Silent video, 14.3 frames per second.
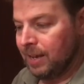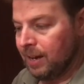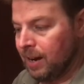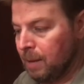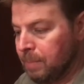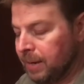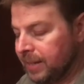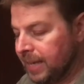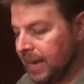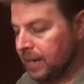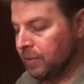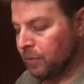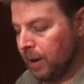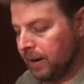But at the
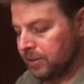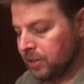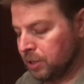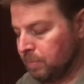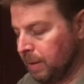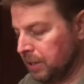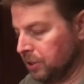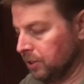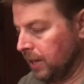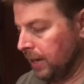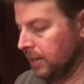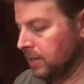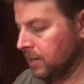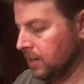end of the round is a special
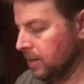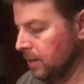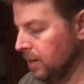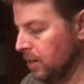case.